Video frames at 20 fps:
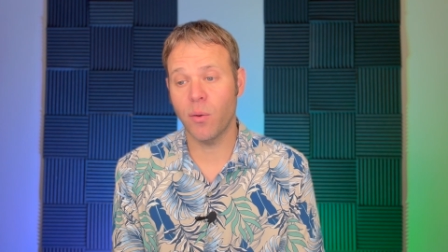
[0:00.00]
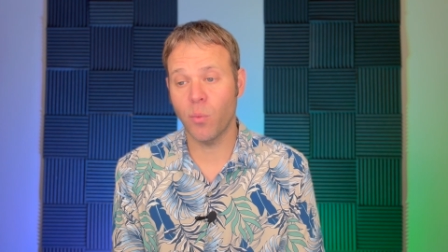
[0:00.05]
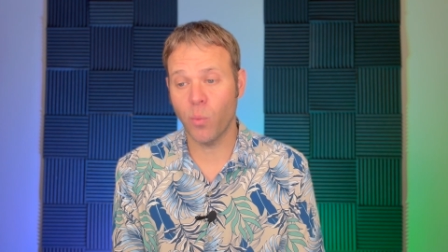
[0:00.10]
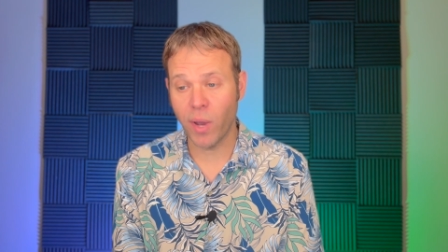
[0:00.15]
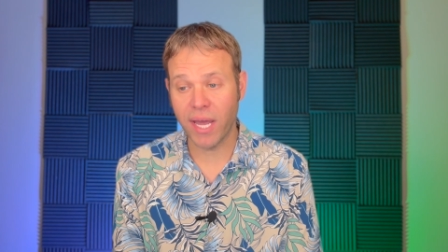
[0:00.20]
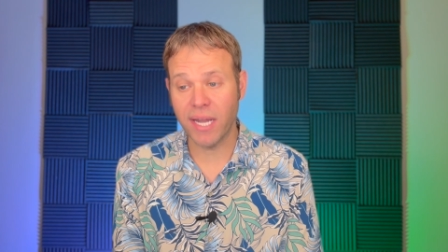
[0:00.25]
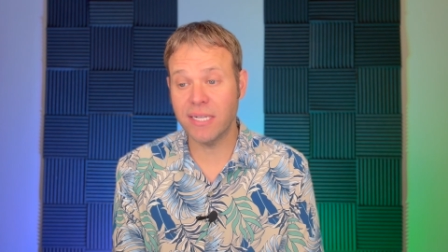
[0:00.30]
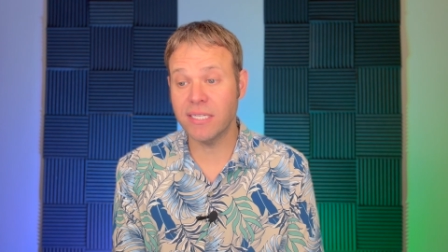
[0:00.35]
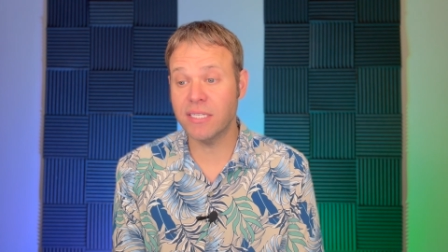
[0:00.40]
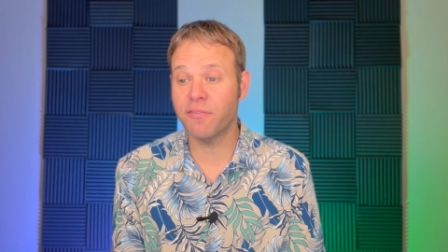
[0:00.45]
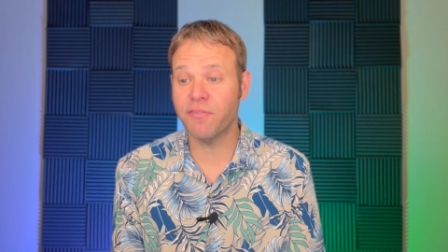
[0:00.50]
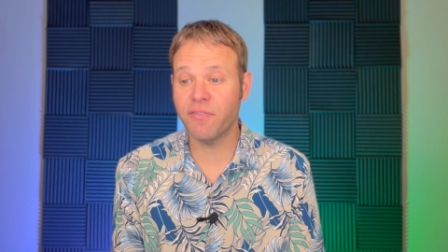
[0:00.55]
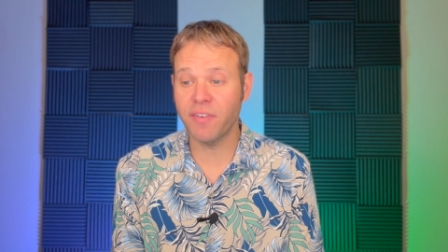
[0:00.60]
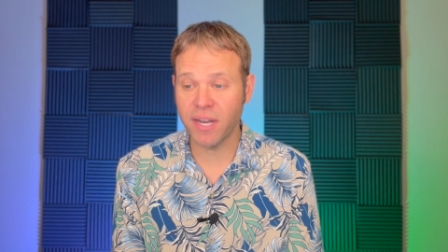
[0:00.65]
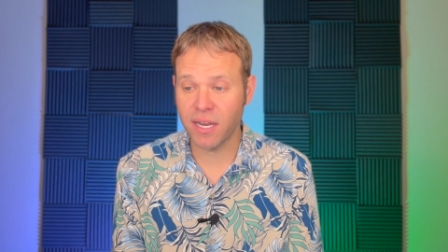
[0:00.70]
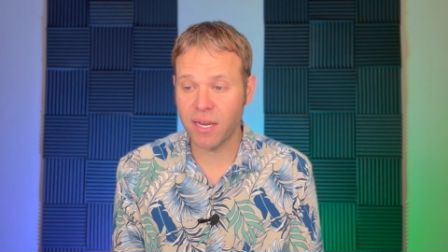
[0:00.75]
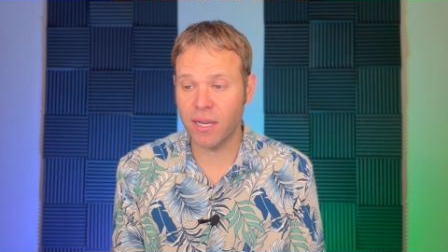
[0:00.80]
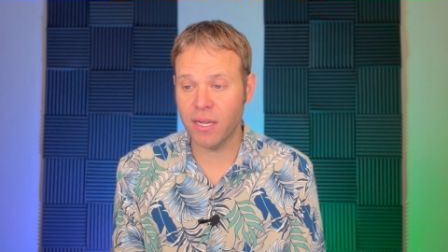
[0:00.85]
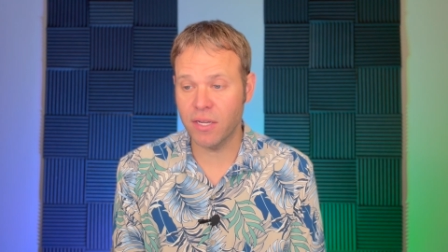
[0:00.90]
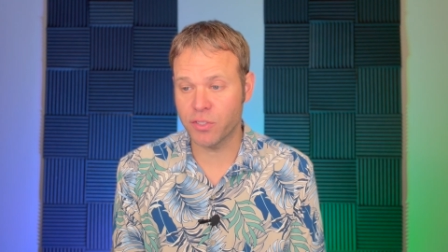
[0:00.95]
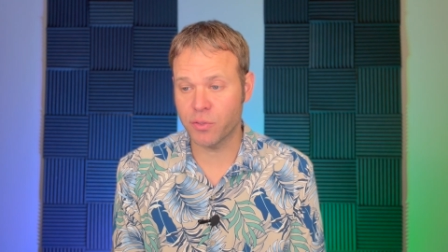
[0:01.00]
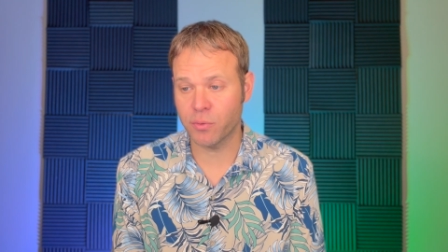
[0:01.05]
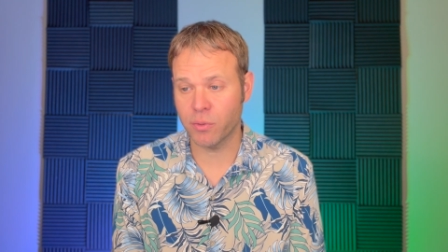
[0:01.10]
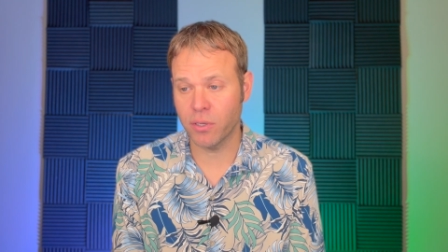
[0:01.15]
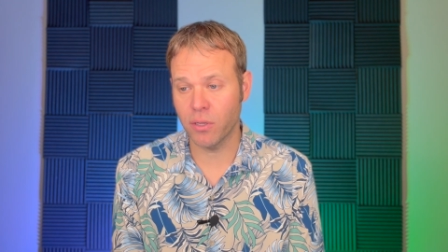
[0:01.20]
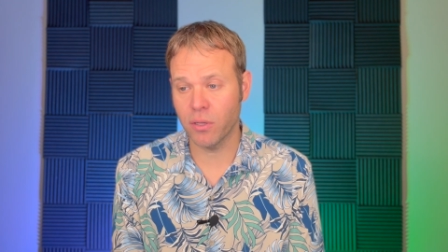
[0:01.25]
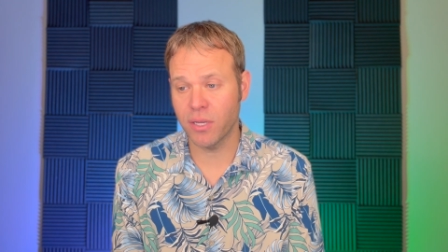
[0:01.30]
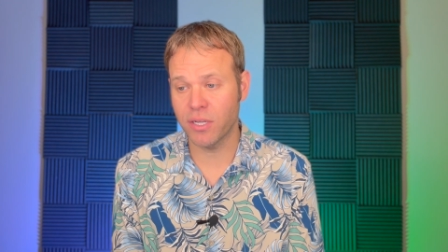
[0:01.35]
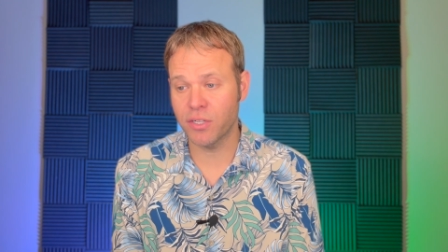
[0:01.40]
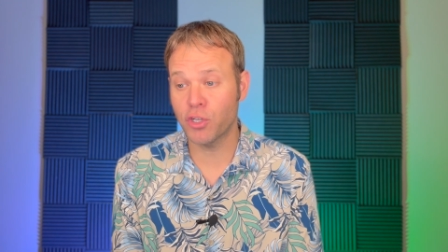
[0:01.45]
and went and defeated
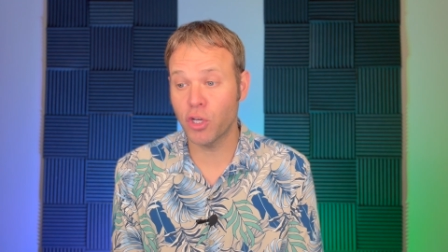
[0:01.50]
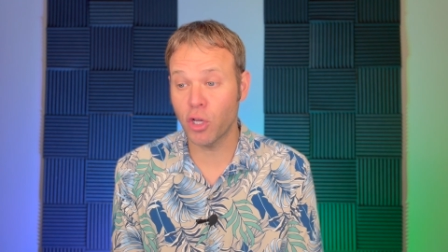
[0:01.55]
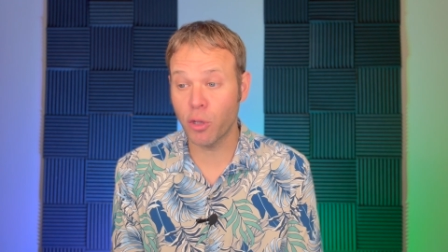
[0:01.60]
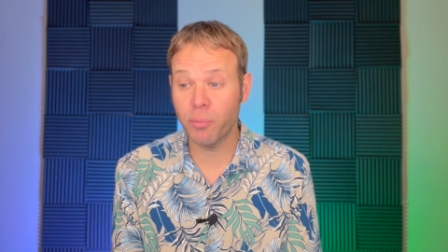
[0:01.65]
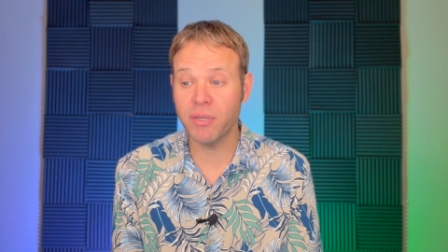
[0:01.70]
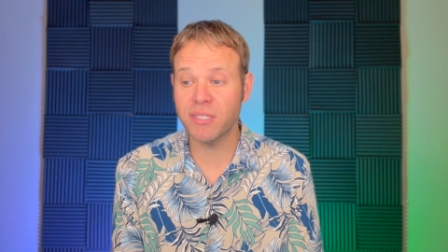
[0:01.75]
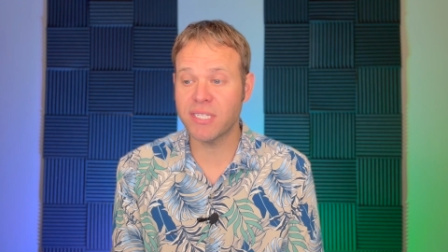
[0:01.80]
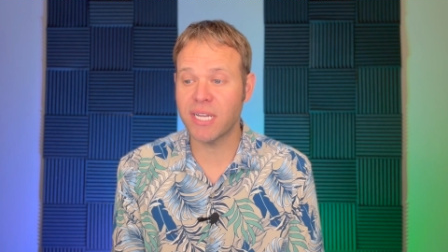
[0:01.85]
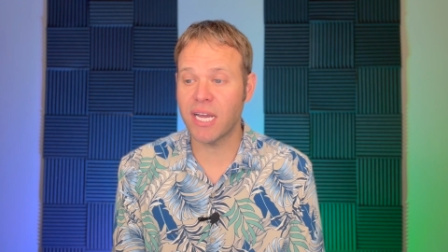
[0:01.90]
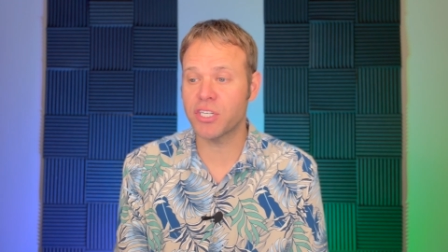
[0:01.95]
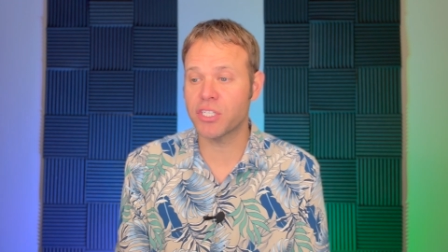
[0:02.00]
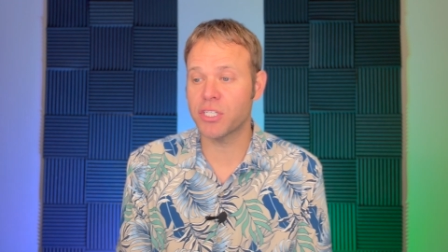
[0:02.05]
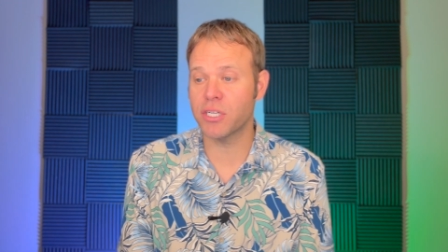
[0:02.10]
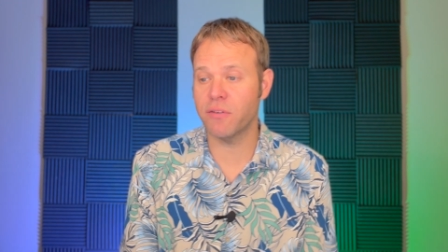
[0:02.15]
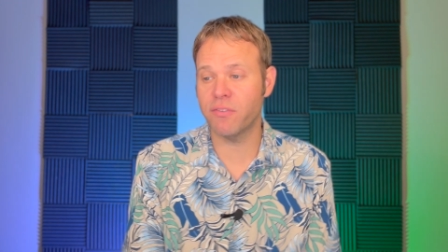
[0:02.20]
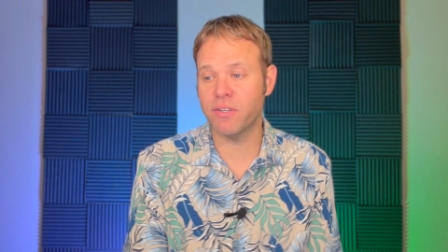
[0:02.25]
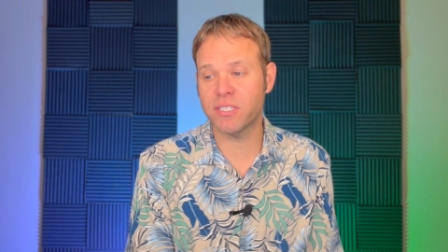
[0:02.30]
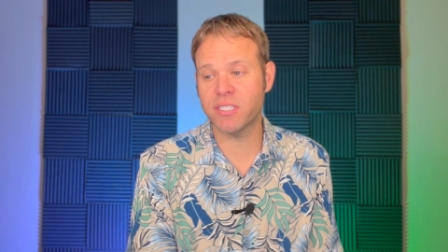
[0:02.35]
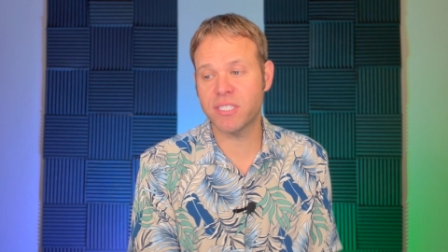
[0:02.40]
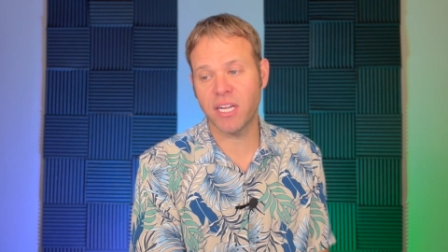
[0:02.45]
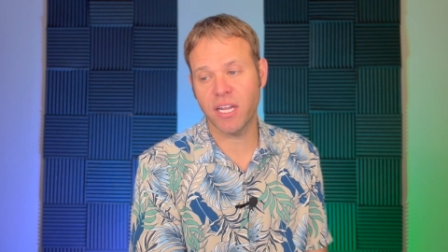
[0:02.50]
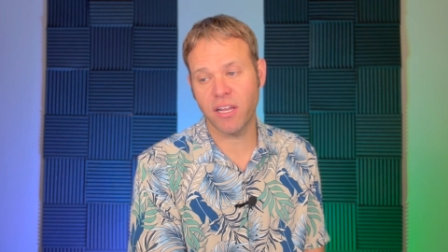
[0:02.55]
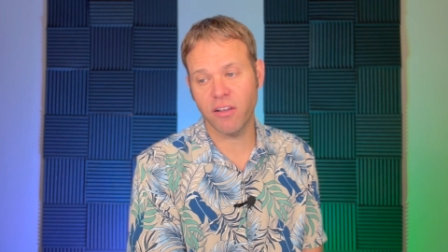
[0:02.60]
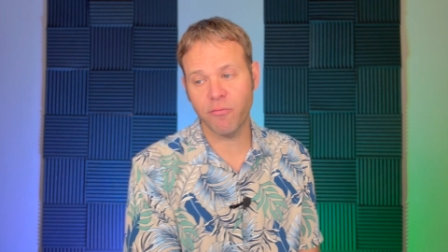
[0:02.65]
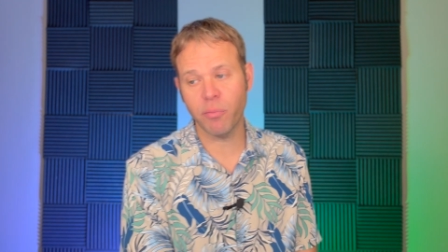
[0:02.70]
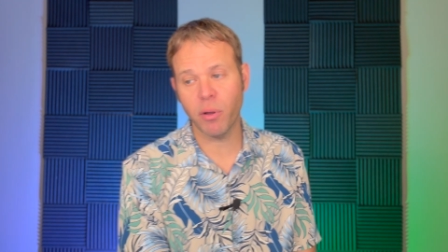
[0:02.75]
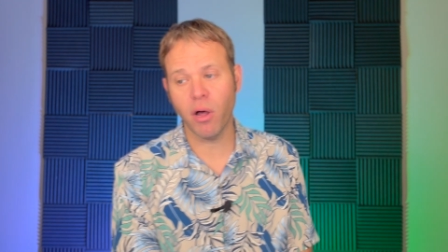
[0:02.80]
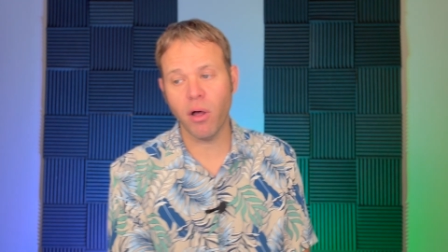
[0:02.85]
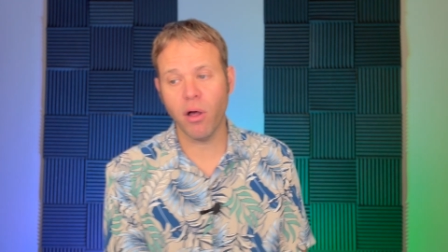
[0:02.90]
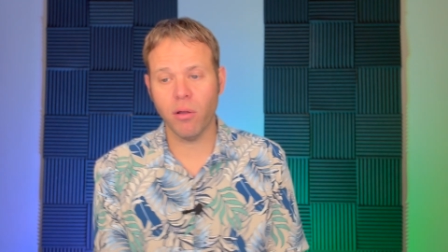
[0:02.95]
Israel and took possession of the city
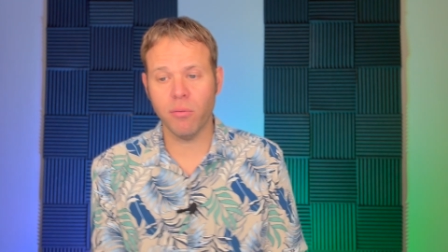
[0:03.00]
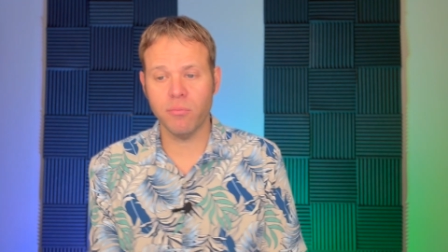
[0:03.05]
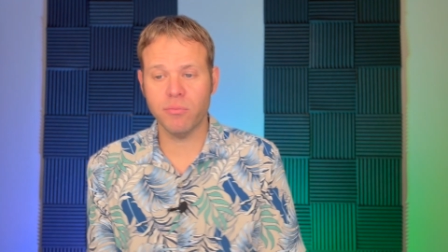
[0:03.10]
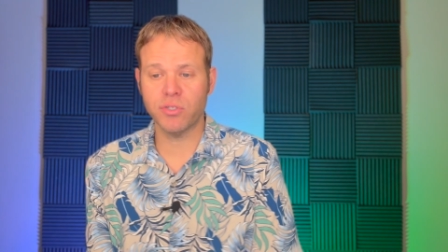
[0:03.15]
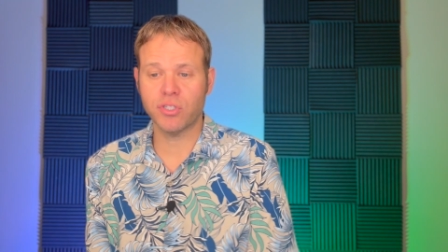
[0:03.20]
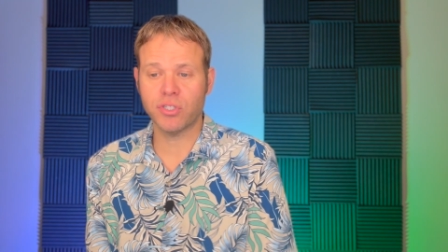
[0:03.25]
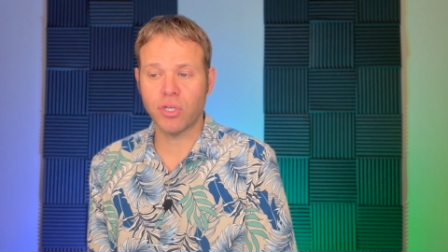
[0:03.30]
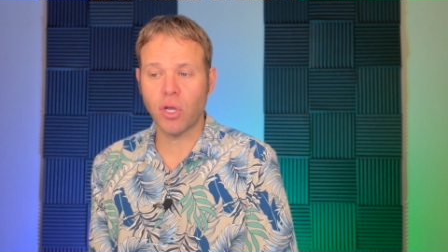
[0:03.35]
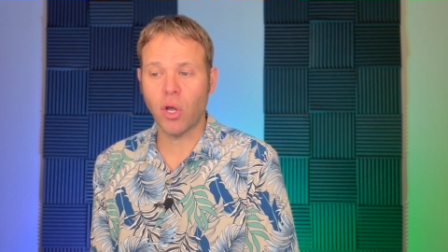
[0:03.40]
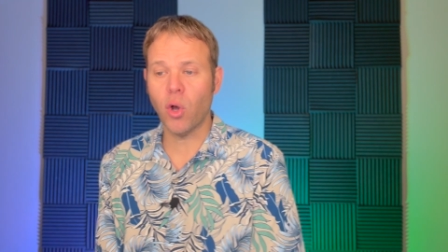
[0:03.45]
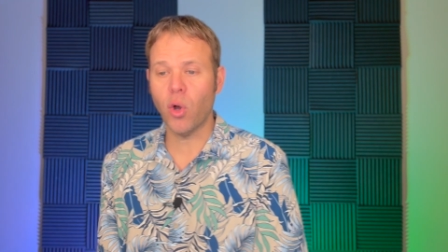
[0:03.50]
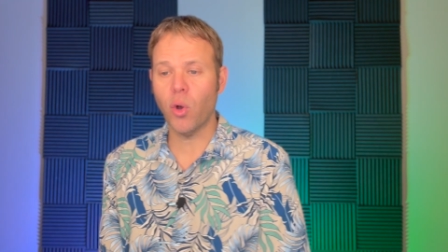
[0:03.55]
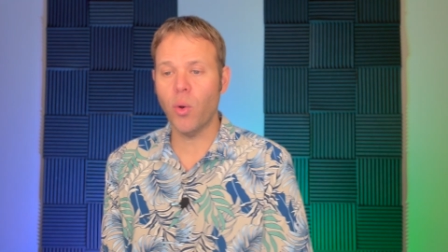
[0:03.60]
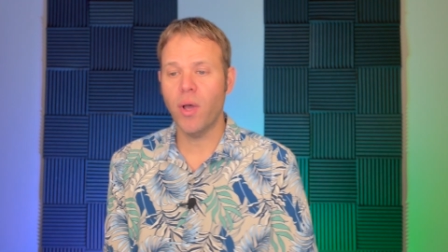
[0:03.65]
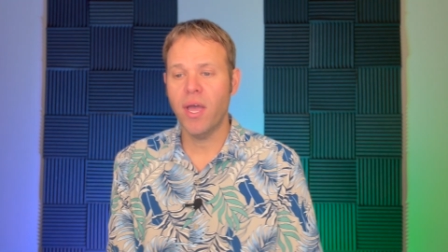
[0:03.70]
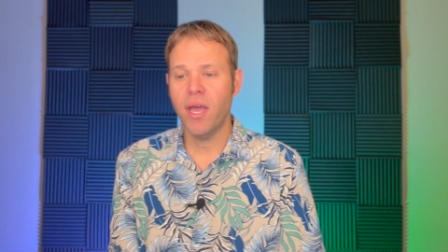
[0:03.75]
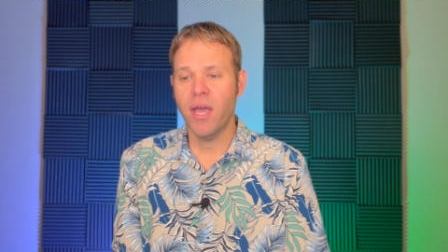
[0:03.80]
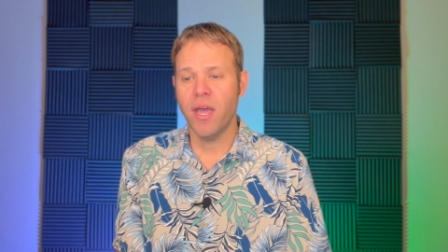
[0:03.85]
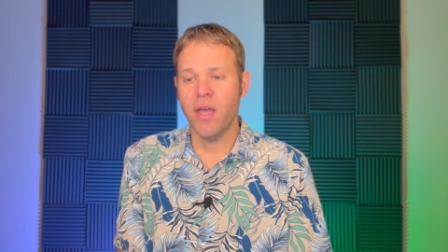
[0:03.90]
of palms. So